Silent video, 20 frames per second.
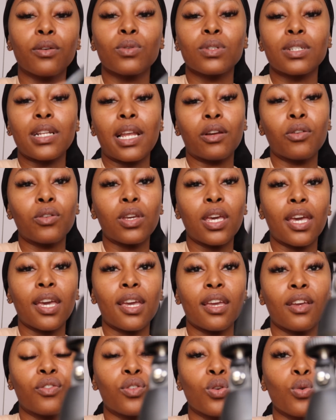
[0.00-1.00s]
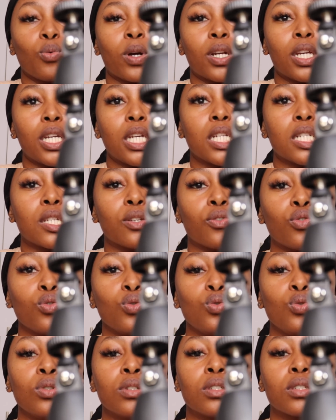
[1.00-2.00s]
I was like, okay, if you want to eat
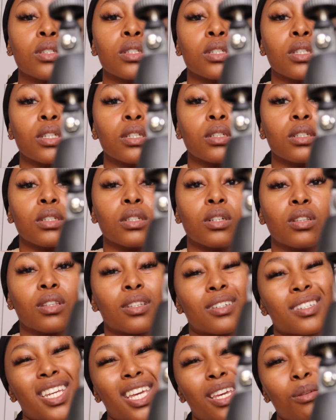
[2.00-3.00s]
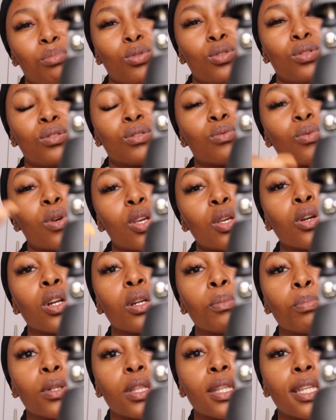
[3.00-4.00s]
food on the table, where you're
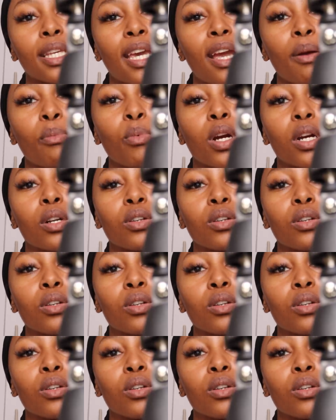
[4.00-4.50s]
gonna put the camera?